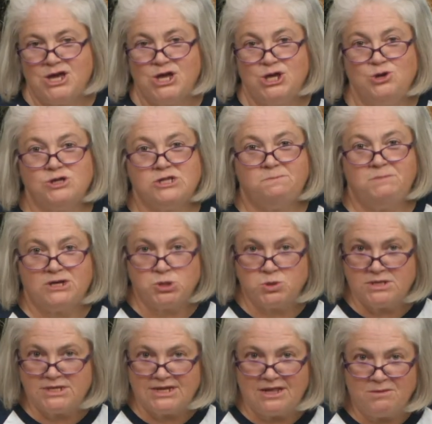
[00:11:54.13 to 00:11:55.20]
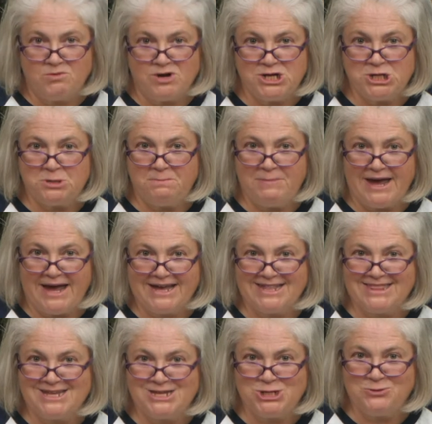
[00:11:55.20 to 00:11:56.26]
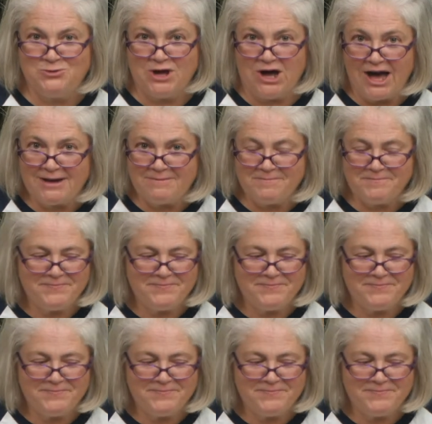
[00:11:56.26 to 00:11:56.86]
your special celebration packet that you got.